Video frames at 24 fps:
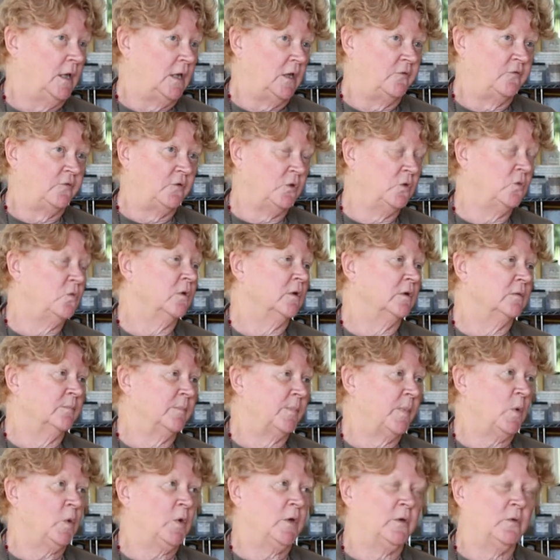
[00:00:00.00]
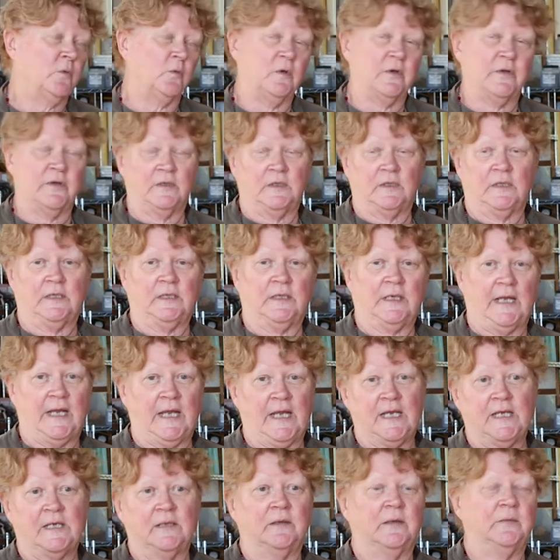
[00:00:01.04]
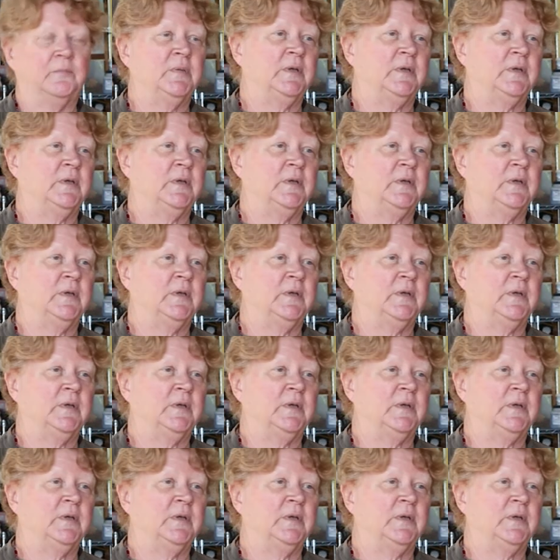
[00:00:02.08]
if you weren't born with an innate